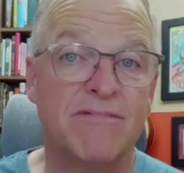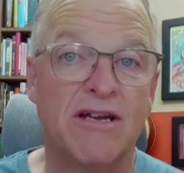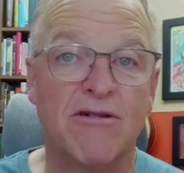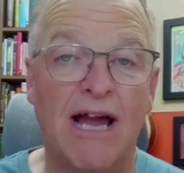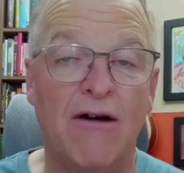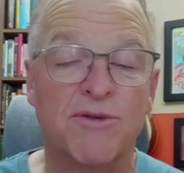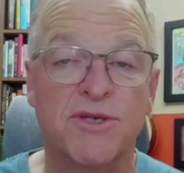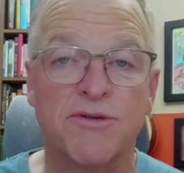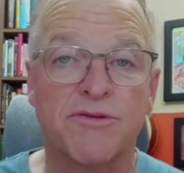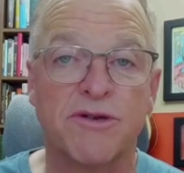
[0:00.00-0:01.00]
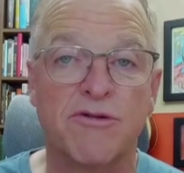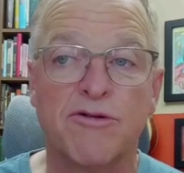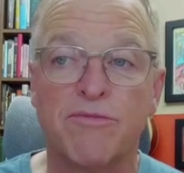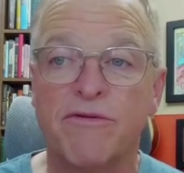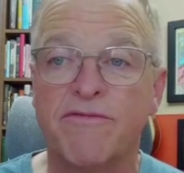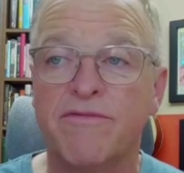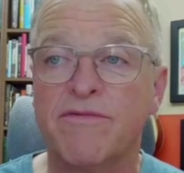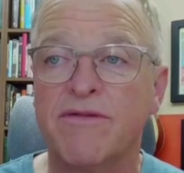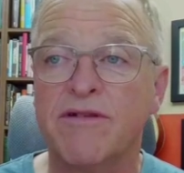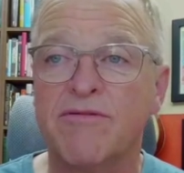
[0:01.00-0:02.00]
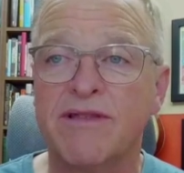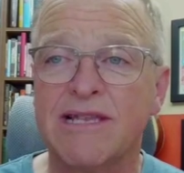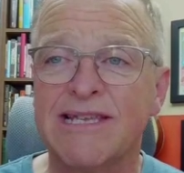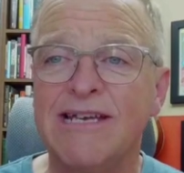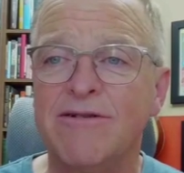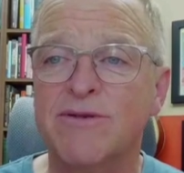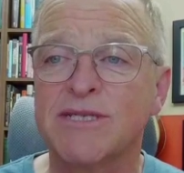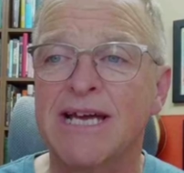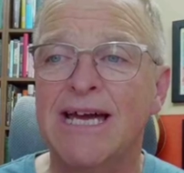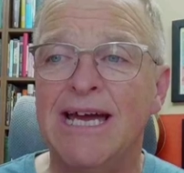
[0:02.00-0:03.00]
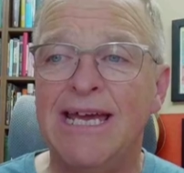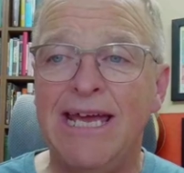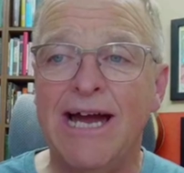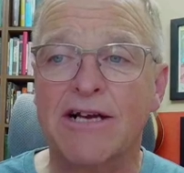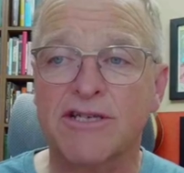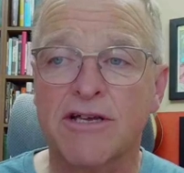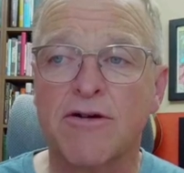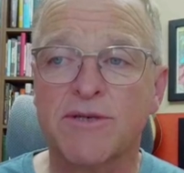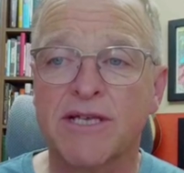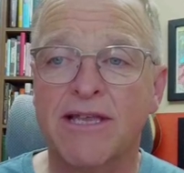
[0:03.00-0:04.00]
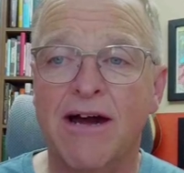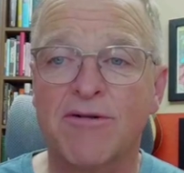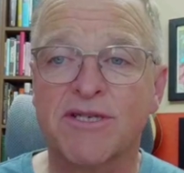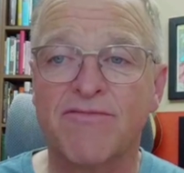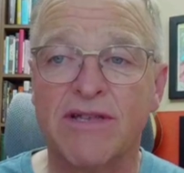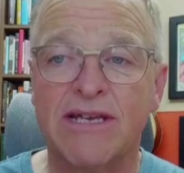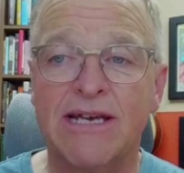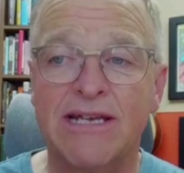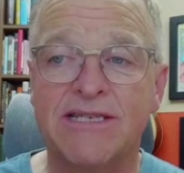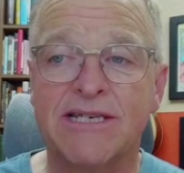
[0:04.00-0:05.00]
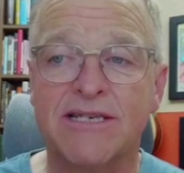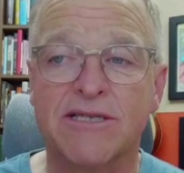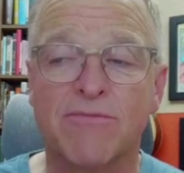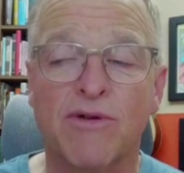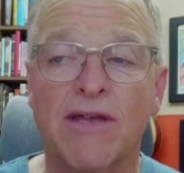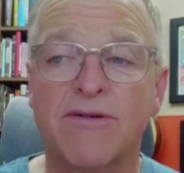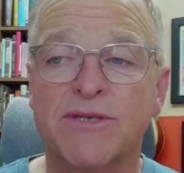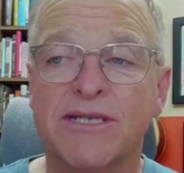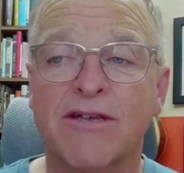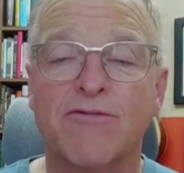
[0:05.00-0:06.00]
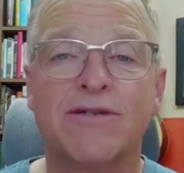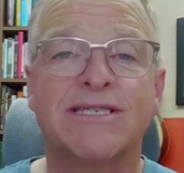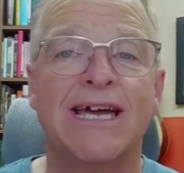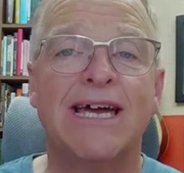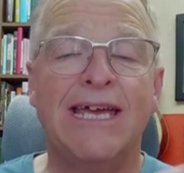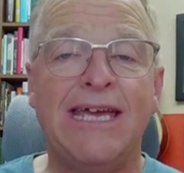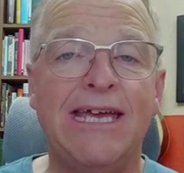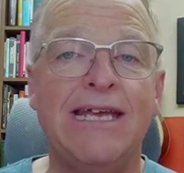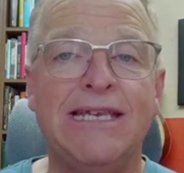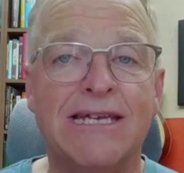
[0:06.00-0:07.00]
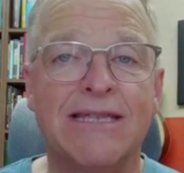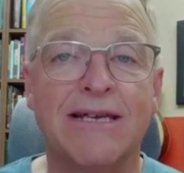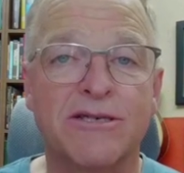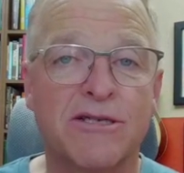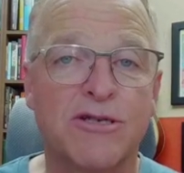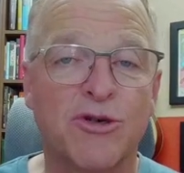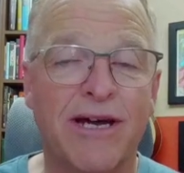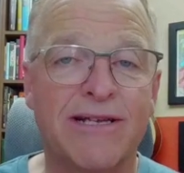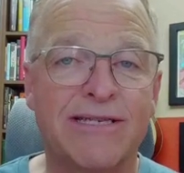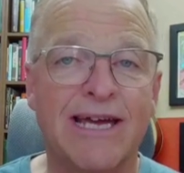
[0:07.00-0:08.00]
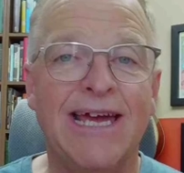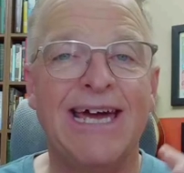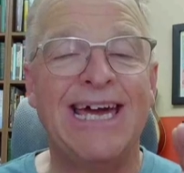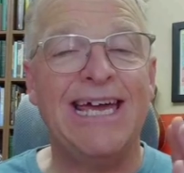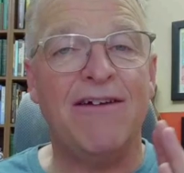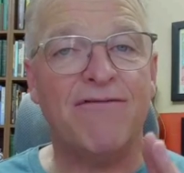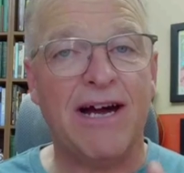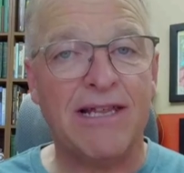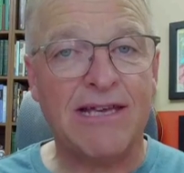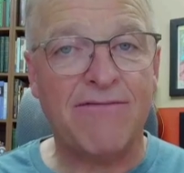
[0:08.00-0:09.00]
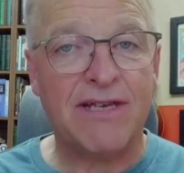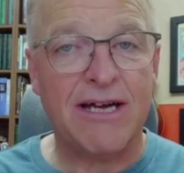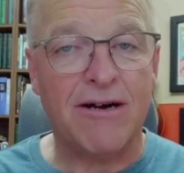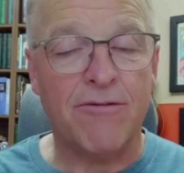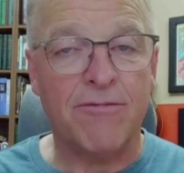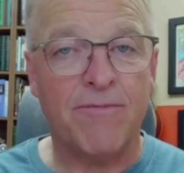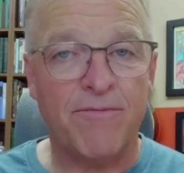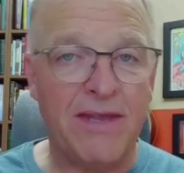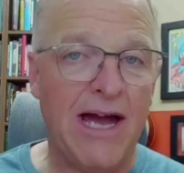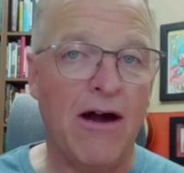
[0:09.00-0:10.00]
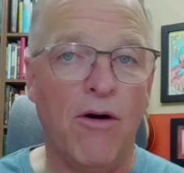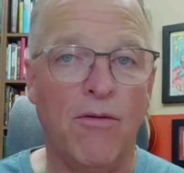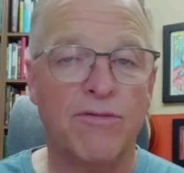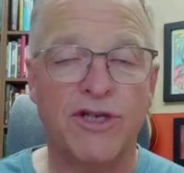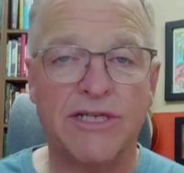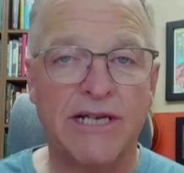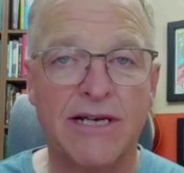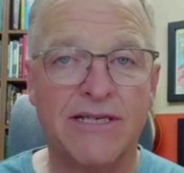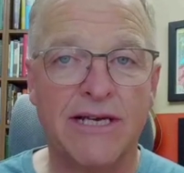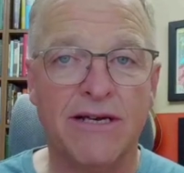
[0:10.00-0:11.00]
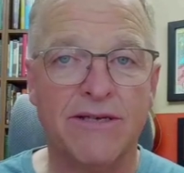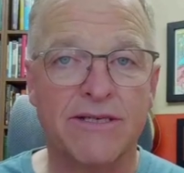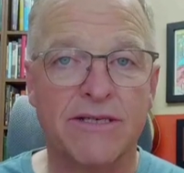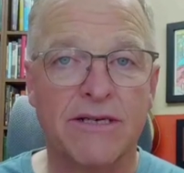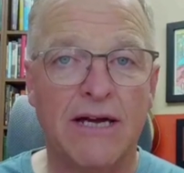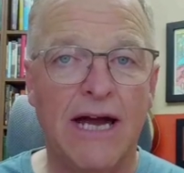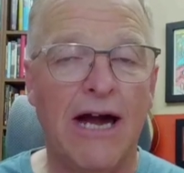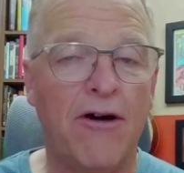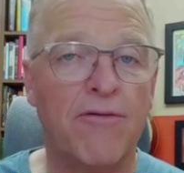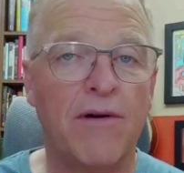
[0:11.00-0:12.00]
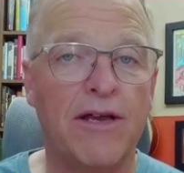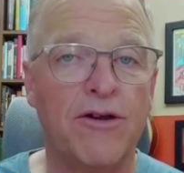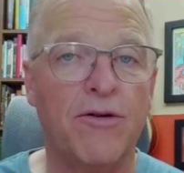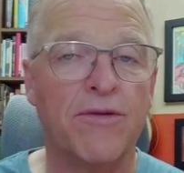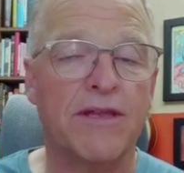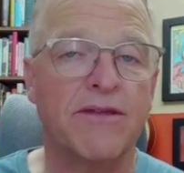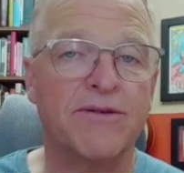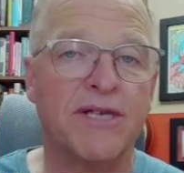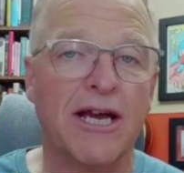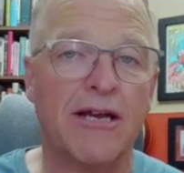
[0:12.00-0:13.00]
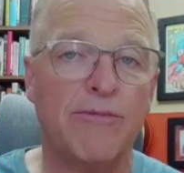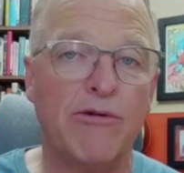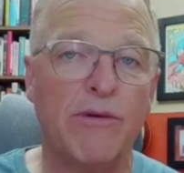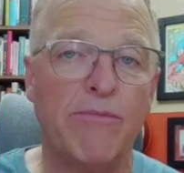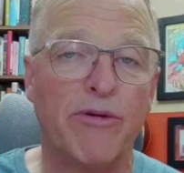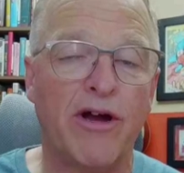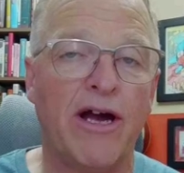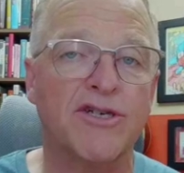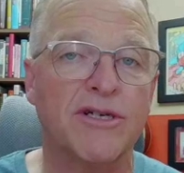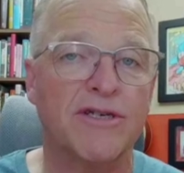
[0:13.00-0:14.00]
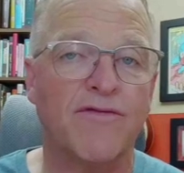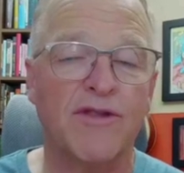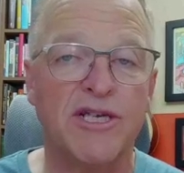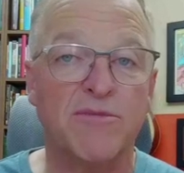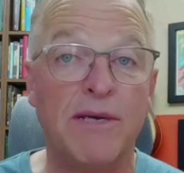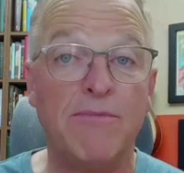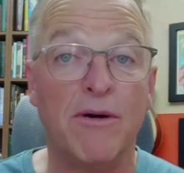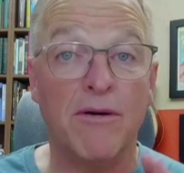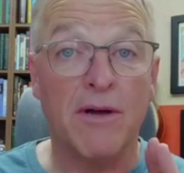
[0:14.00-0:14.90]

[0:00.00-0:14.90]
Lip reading: council, their group of the leaders, he actually goes to the house of Lydia and he sees the brothers. In other words, he did this to try to say, if I leave town now, just as is, how do I know that there's not going to be repercussions for these people?